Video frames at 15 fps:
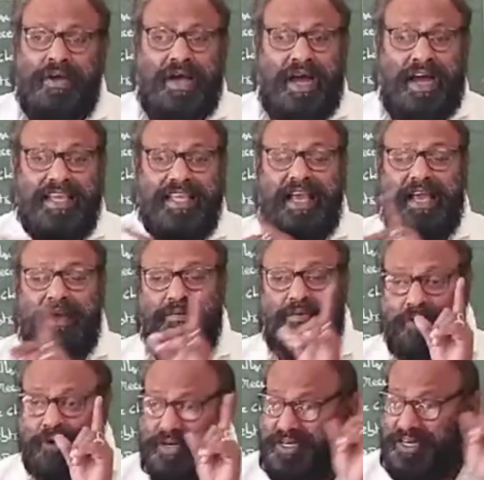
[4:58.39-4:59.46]
I have
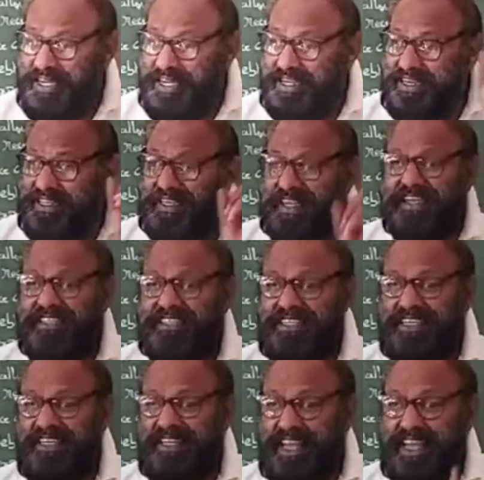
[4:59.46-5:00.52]
only
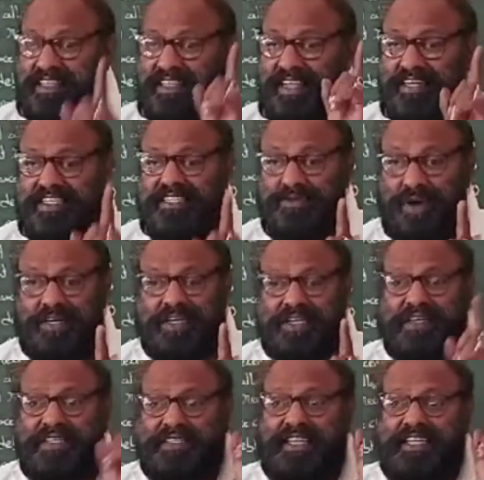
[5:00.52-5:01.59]
intention, and that is what?
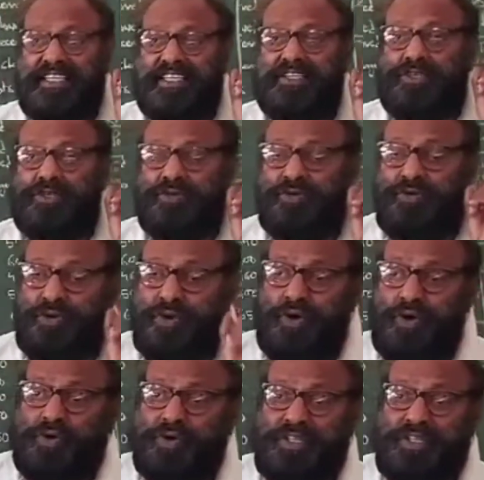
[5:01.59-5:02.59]
That is to know.